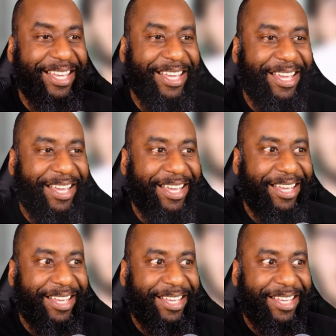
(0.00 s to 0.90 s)

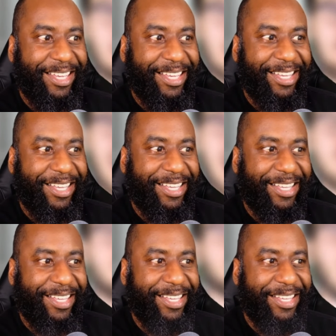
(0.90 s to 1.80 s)

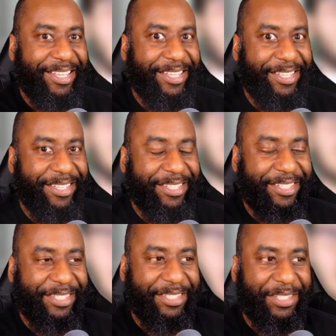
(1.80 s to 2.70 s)

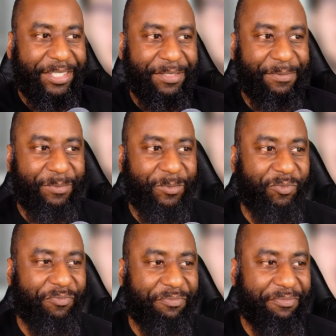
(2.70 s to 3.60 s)

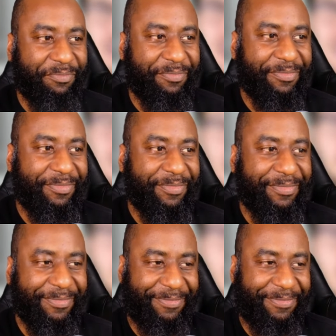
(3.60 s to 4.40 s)
The person shown says nothing.